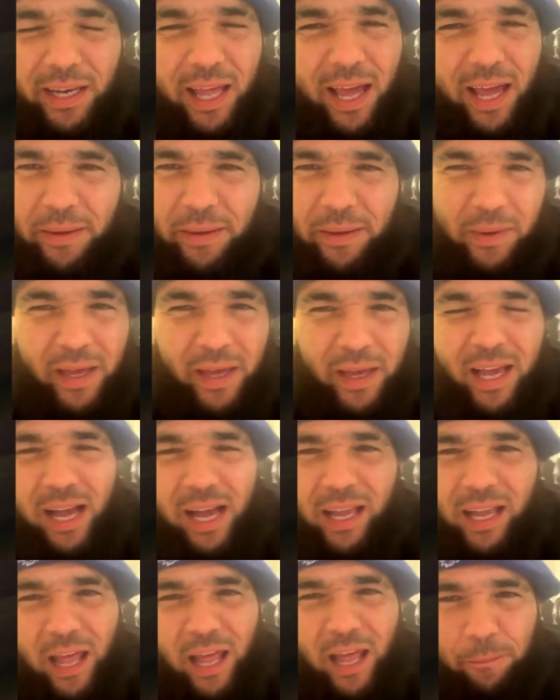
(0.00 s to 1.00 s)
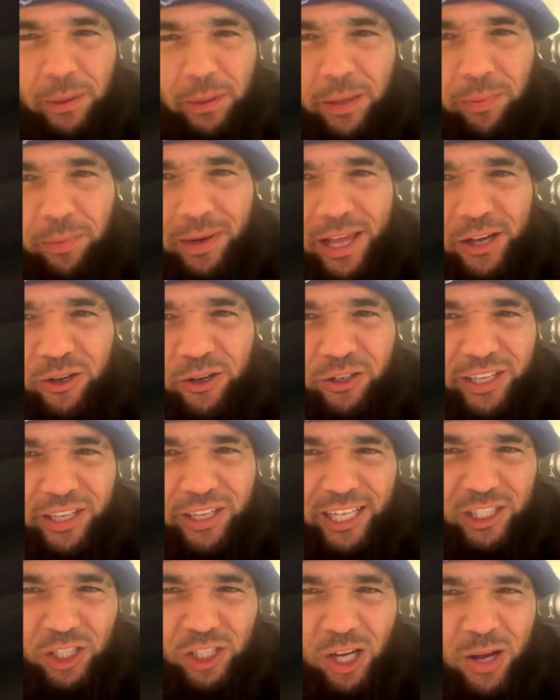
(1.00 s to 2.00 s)
Like a lot of people ain't gonna
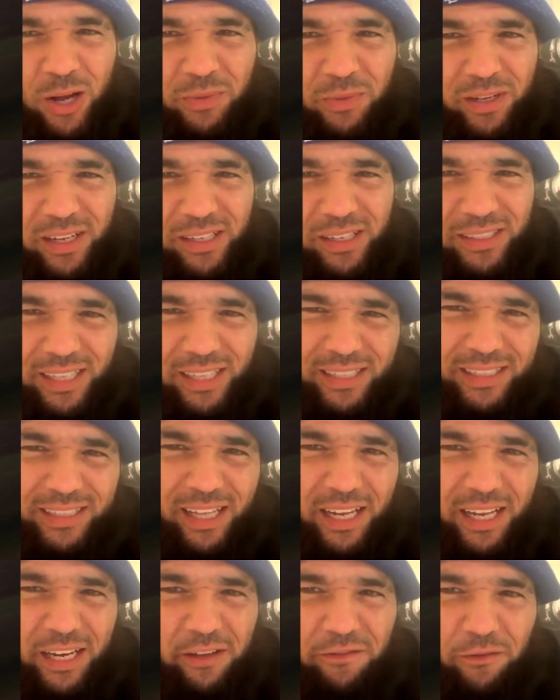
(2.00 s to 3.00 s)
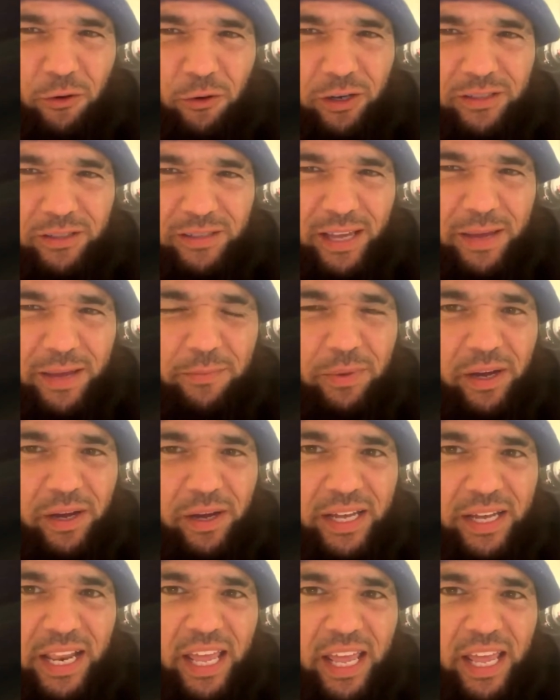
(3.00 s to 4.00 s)
catch on because that's not their forte.
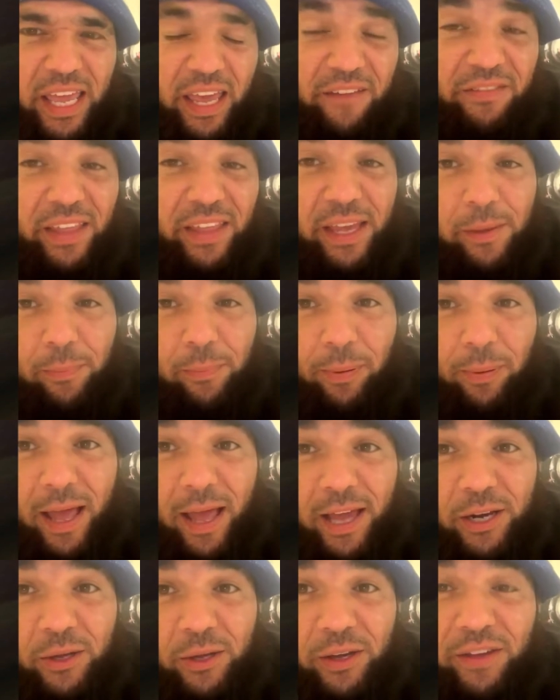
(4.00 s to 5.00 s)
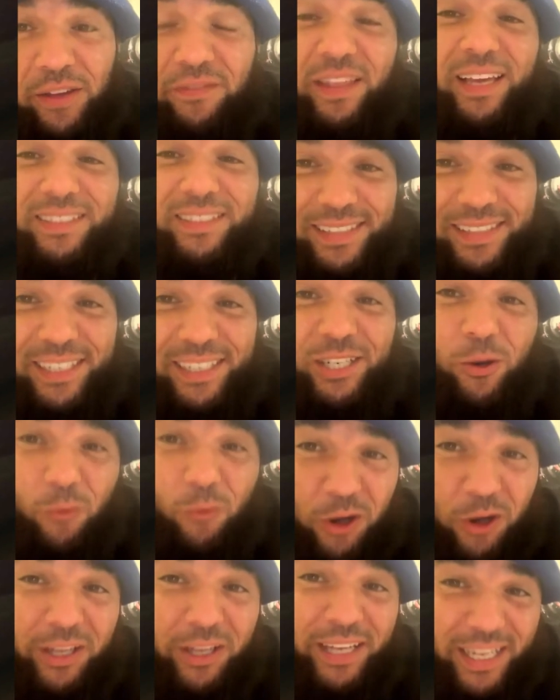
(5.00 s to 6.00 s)
But if they apply, if they seen
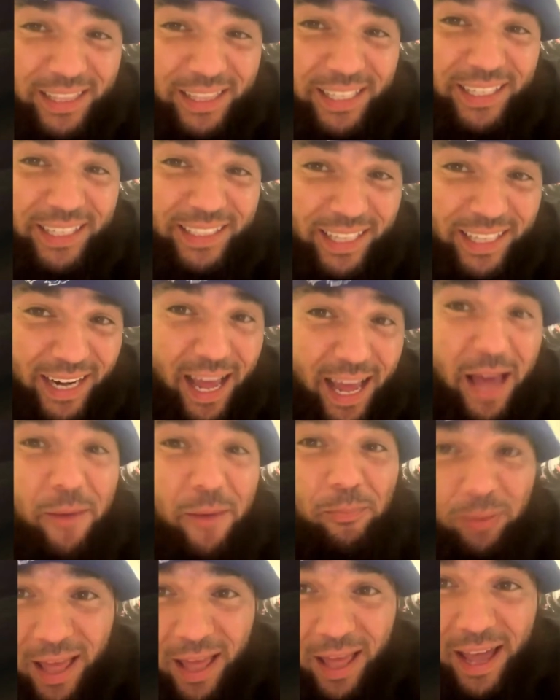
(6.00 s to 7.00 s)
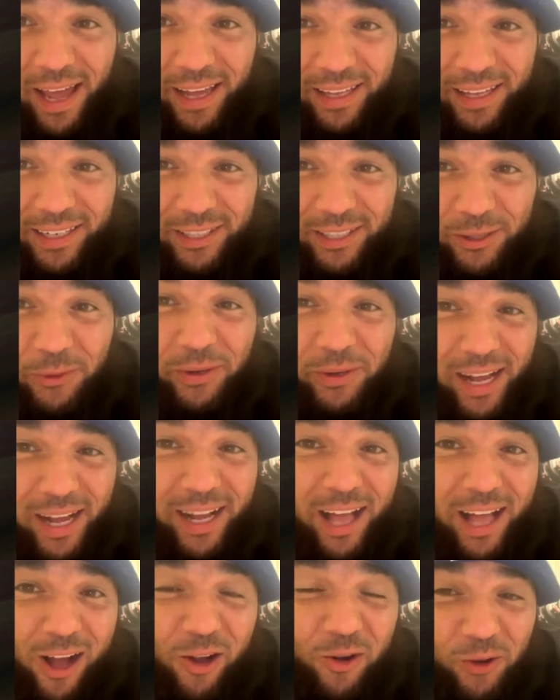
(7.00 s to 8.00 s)
the work ethic that I applied to what
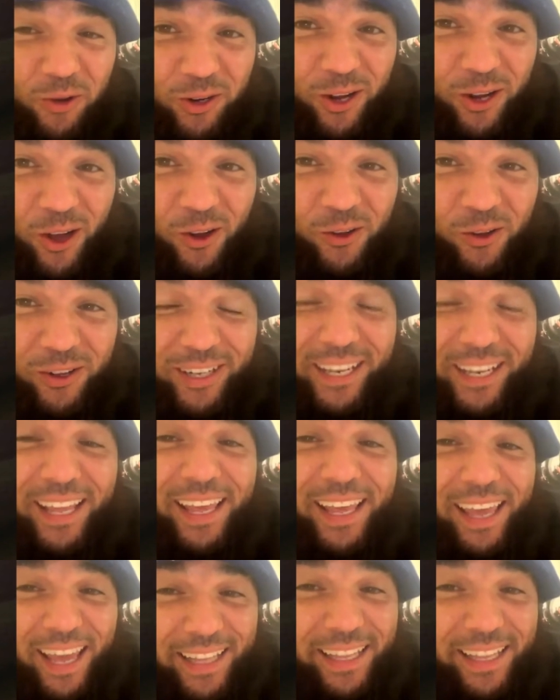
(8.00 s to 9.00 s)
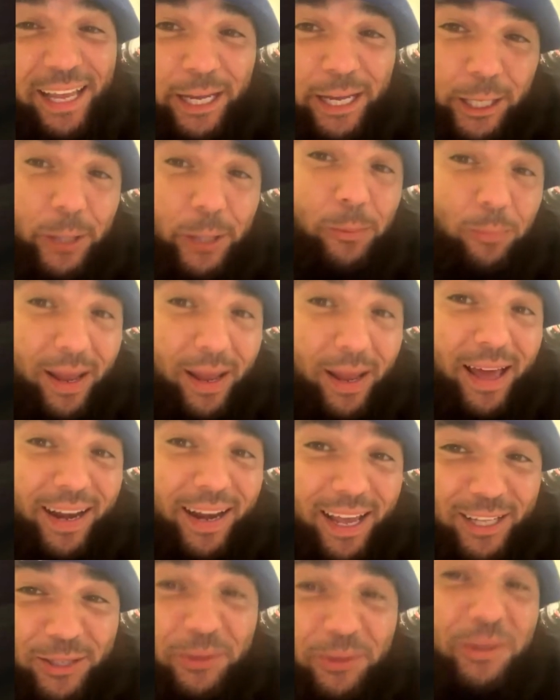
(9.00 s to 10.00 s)
I got going on, they could apply
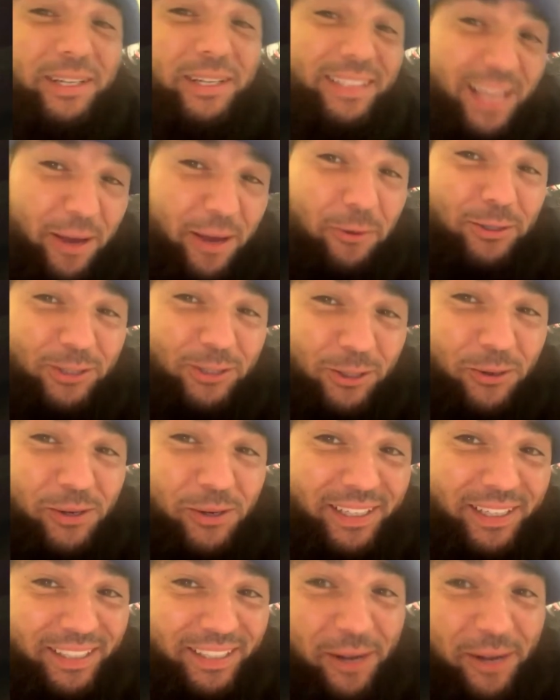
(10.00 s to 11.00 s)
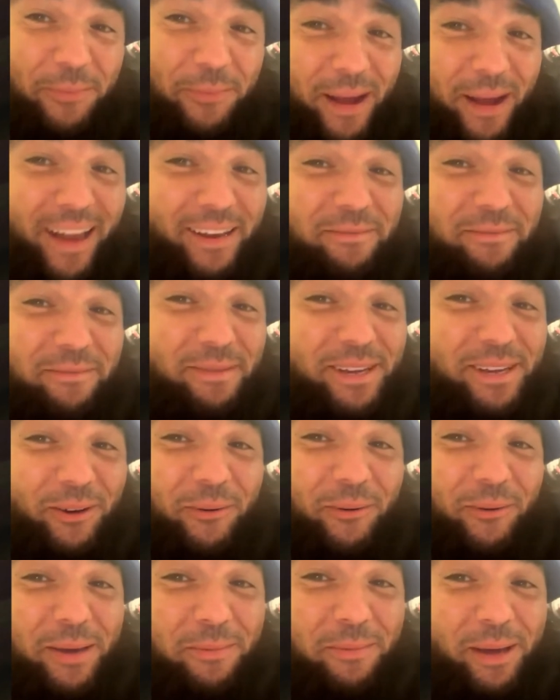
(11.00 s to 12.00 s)
that to what they were doing. They'll probably be in
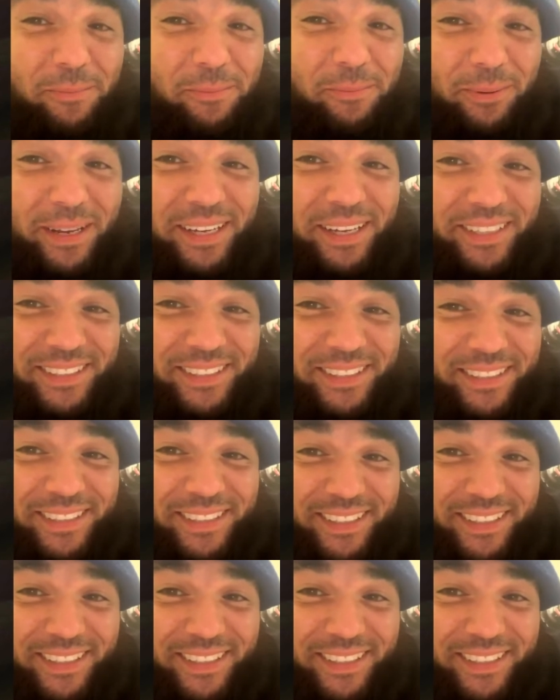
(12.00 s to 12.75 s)
a way better place.